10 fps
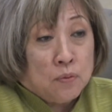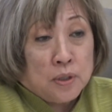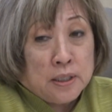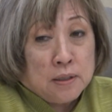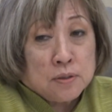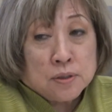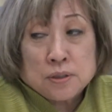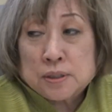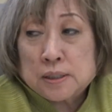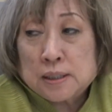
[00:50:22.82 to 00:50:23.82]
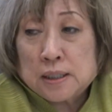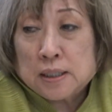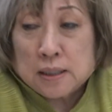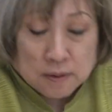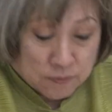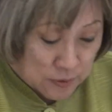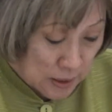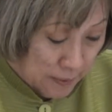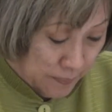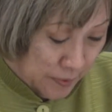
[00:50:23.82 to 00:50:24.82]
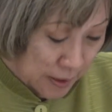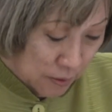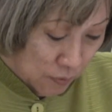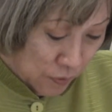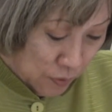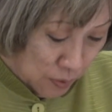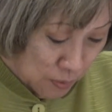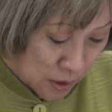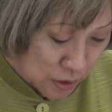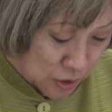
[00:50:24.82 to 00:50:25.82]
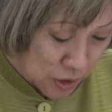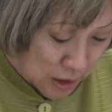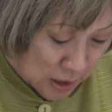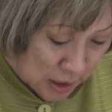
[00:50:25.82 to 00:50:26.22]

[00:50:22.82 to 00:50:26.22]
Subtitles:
Anyone else? If not, thank you very much.